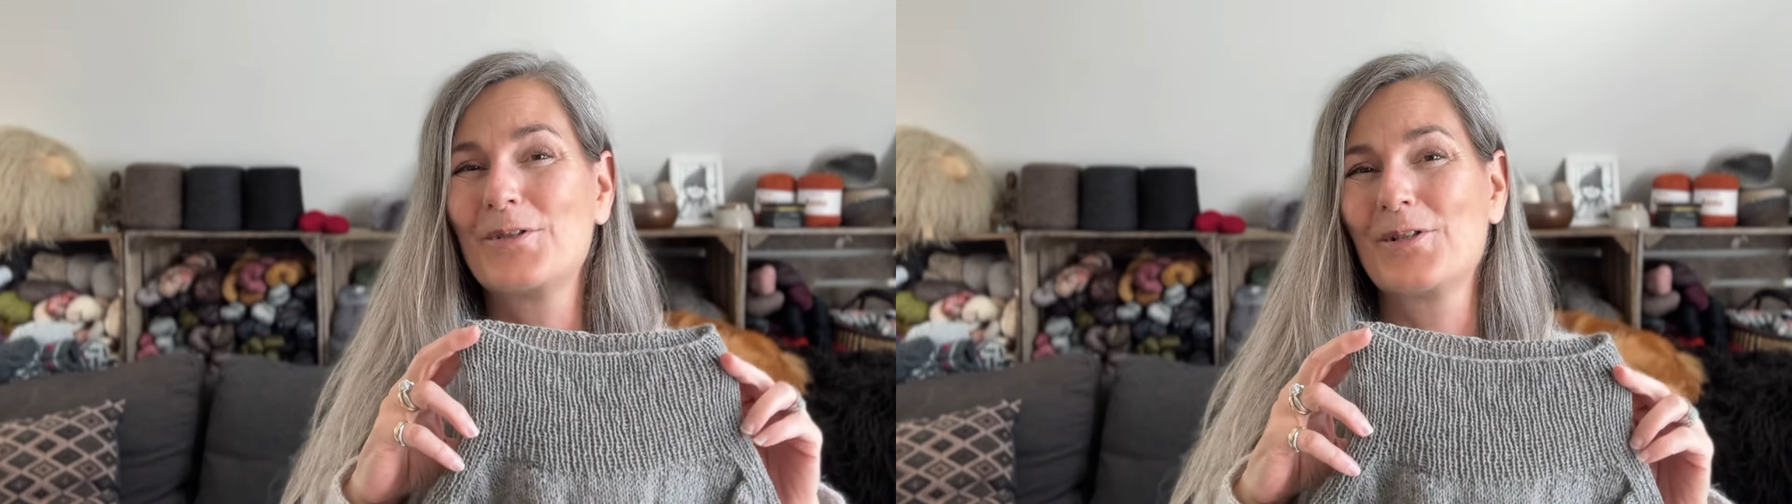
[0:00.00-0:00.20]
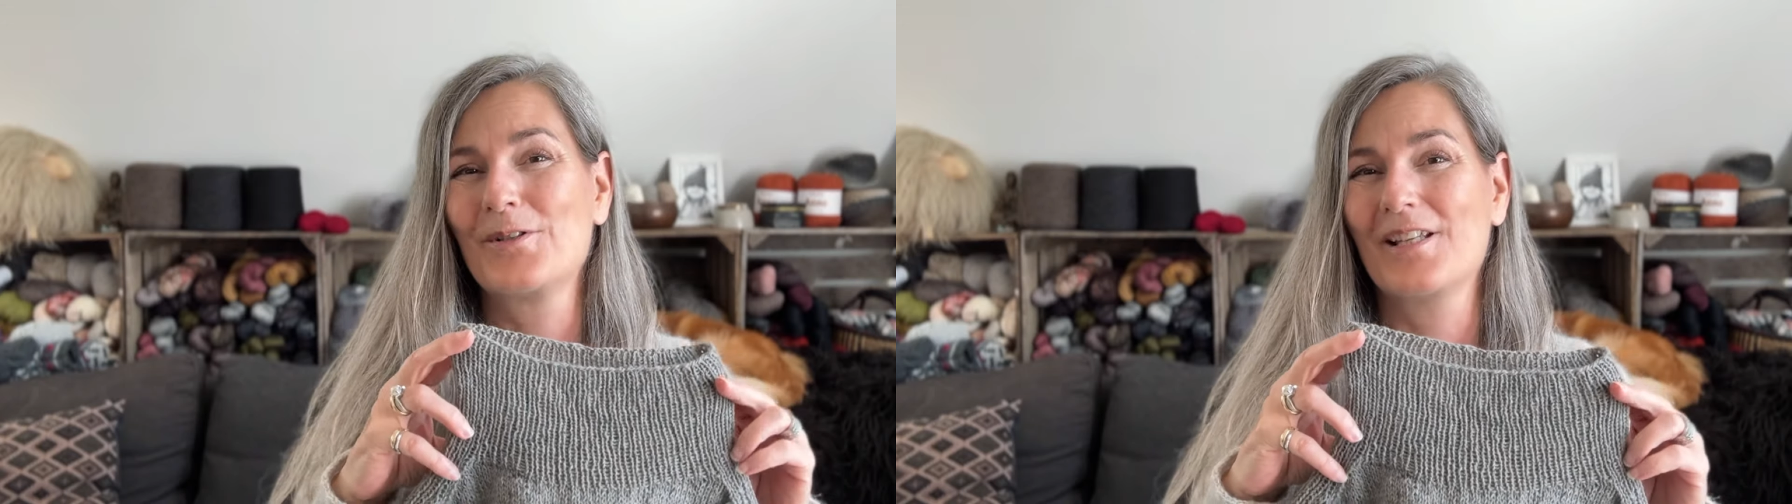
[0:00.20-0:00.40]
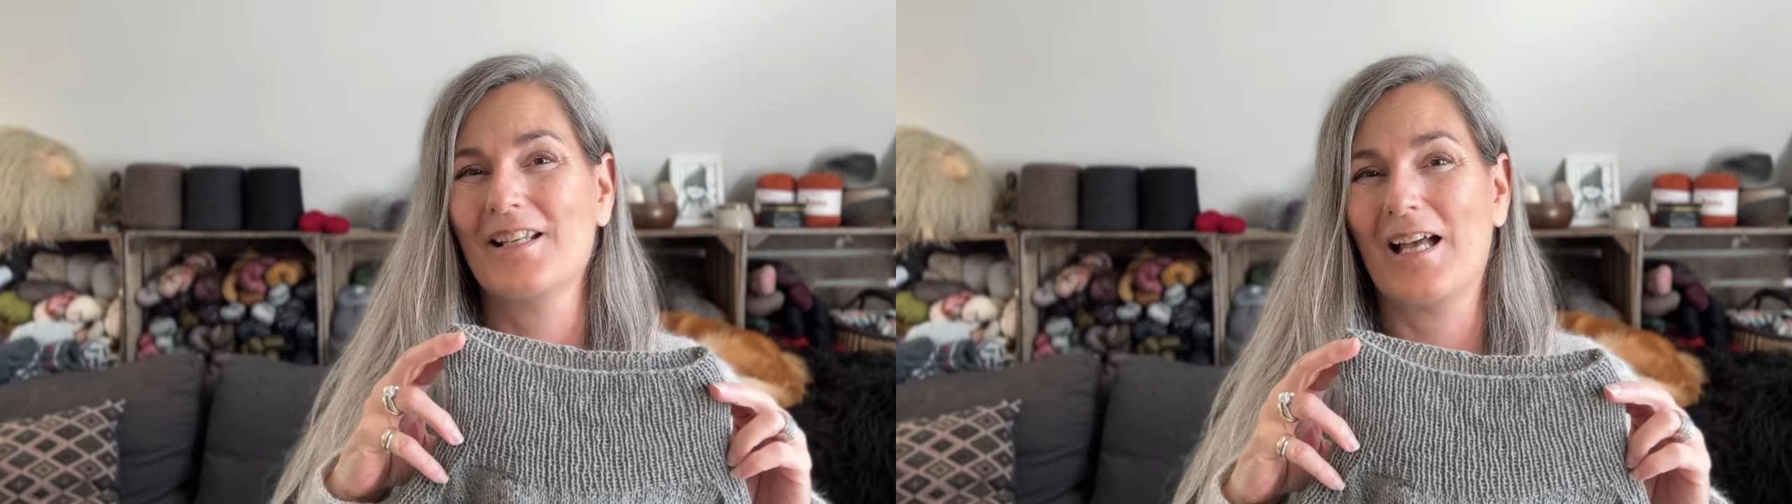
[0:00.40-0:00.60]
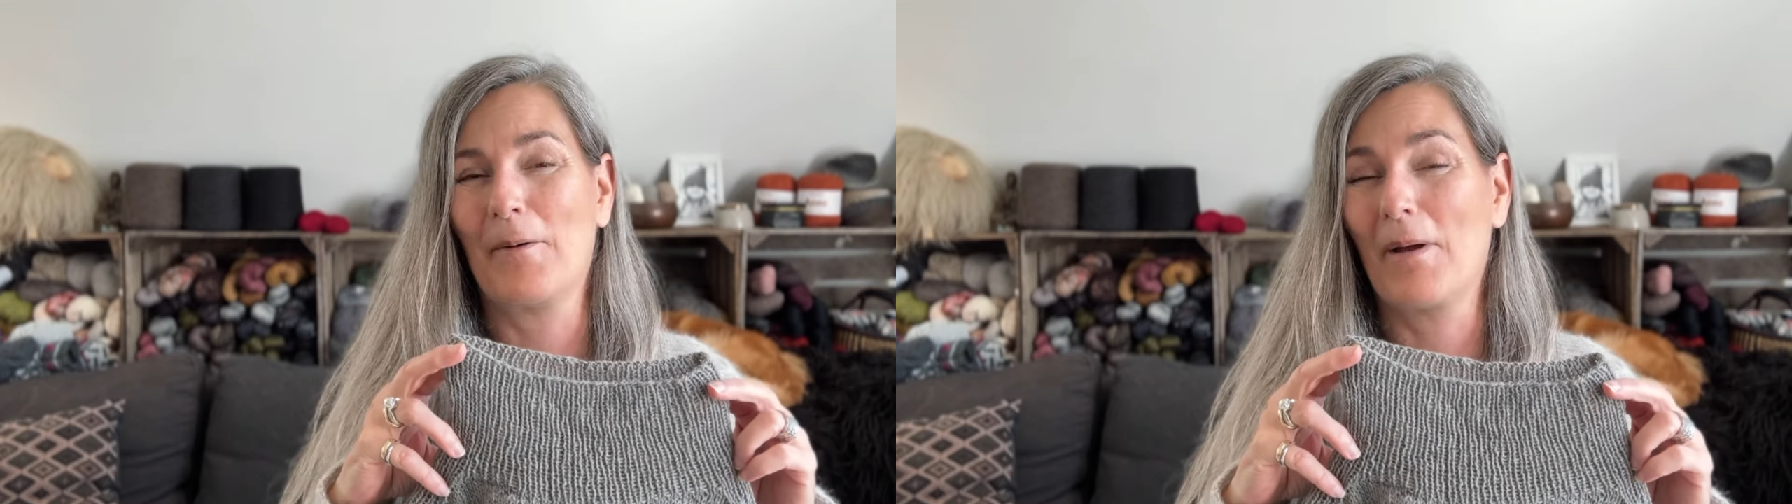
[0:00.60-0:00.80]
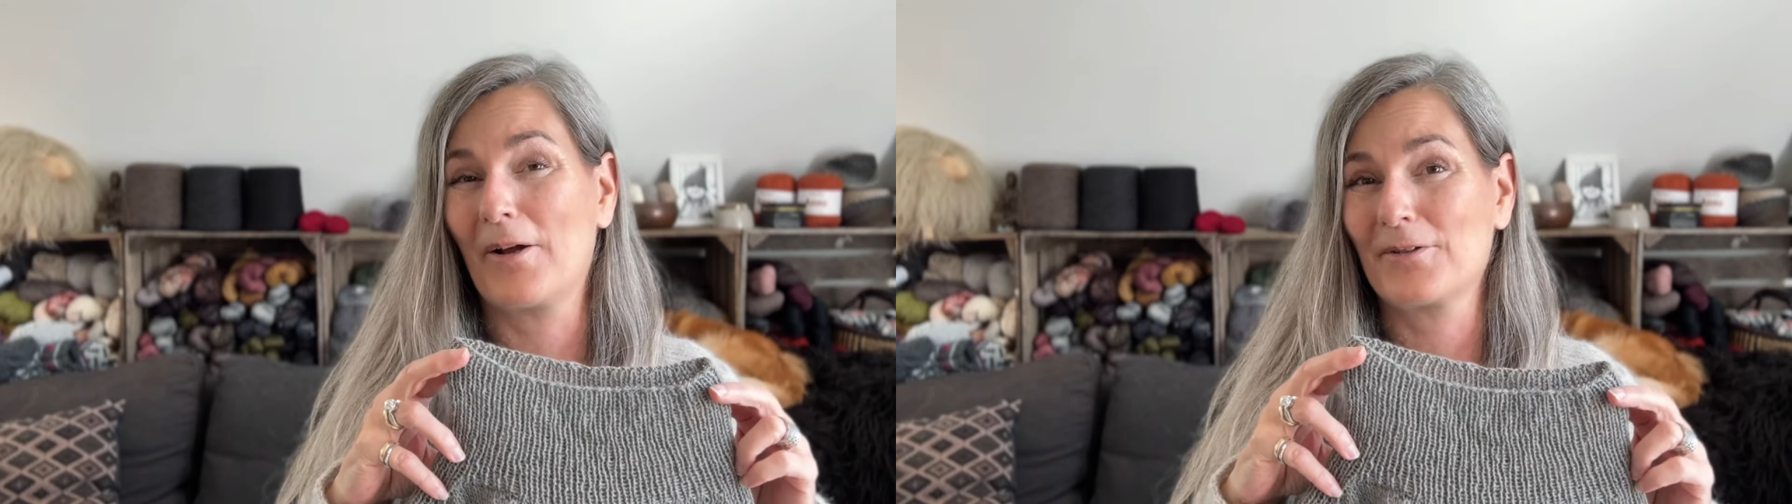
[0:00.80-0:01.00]
to the
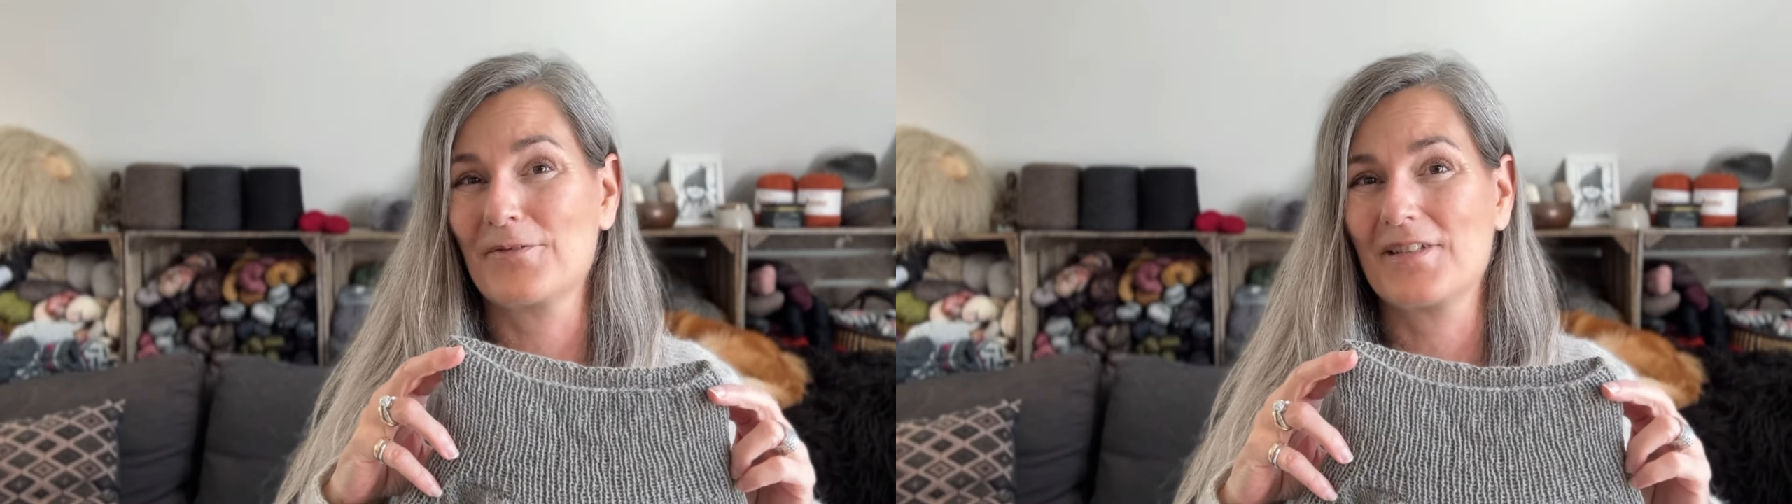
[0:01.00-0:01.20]
amount of